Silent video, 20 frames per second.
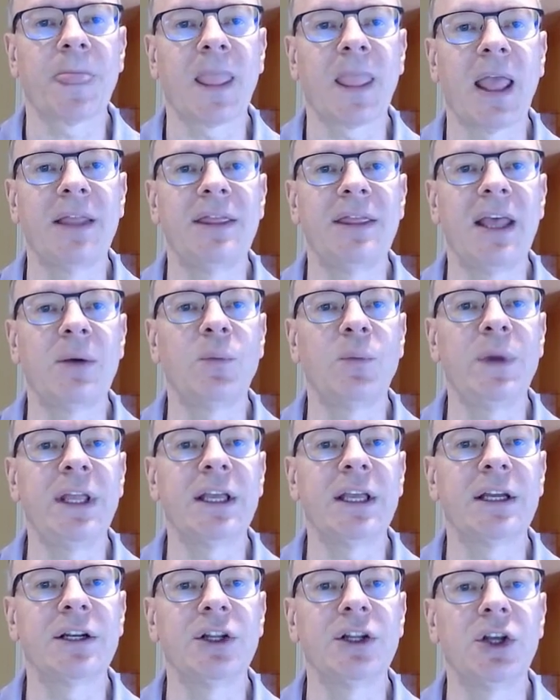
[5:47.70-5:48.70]
and then we
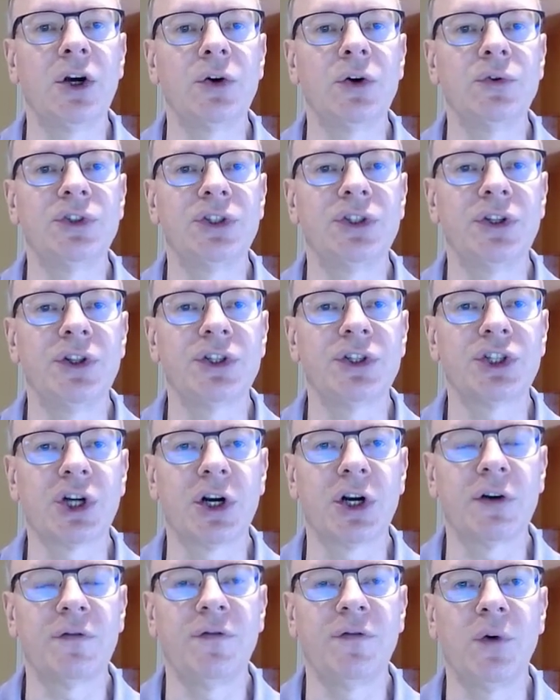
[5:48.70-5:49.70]
can go to the
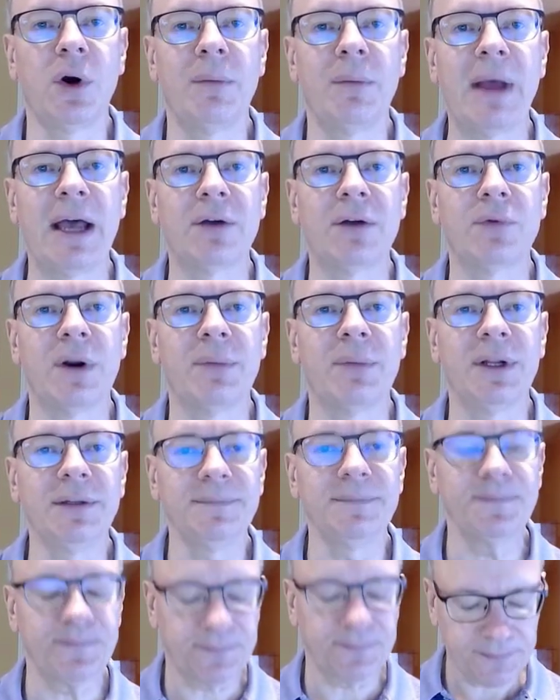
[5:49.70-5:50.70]
chart format
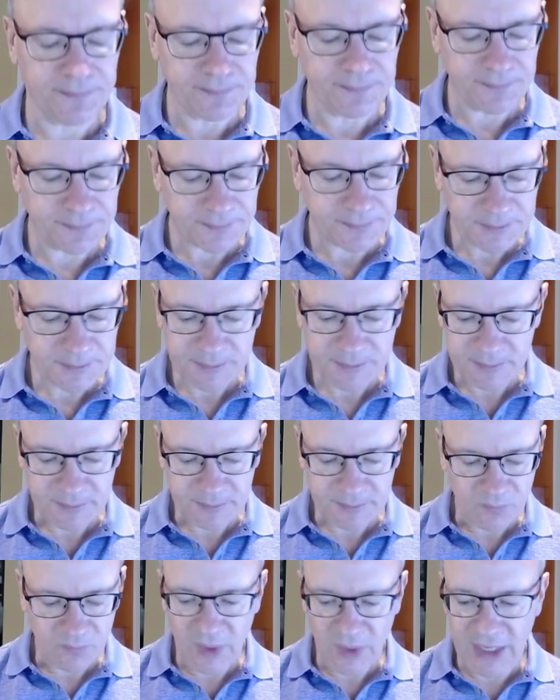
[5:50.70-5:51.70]
ribbon.
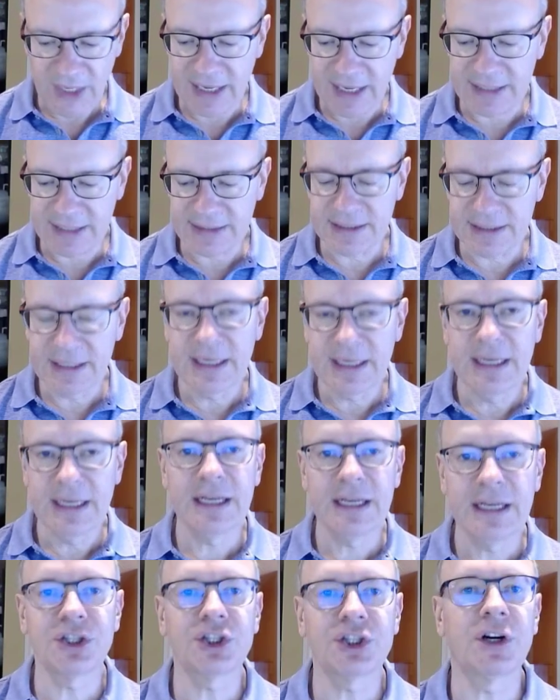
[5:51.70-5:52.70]
And
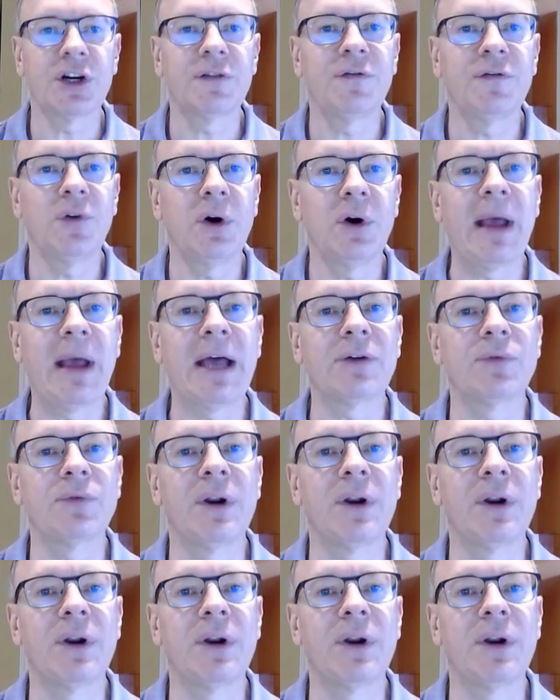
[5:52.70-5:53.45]
in the chart format